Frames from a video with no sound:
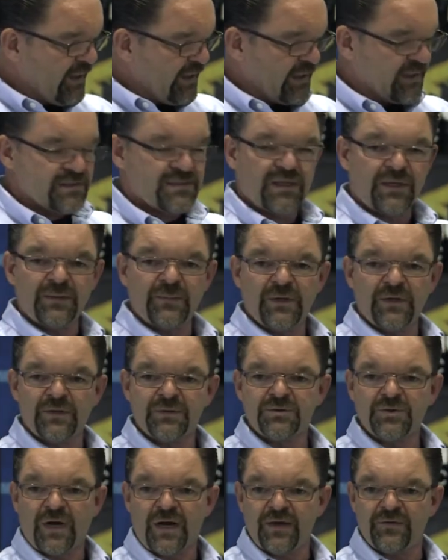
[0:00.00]
and telling me to
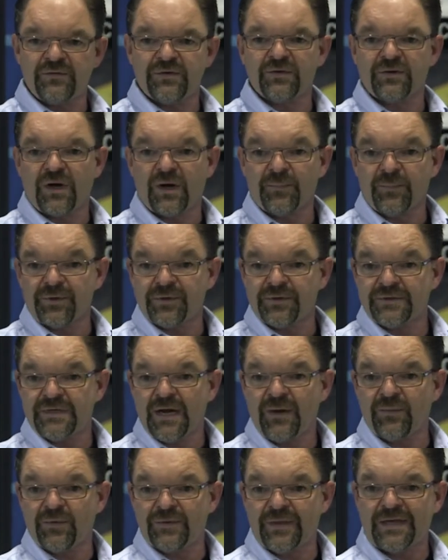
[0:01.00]
drive either upward or downward.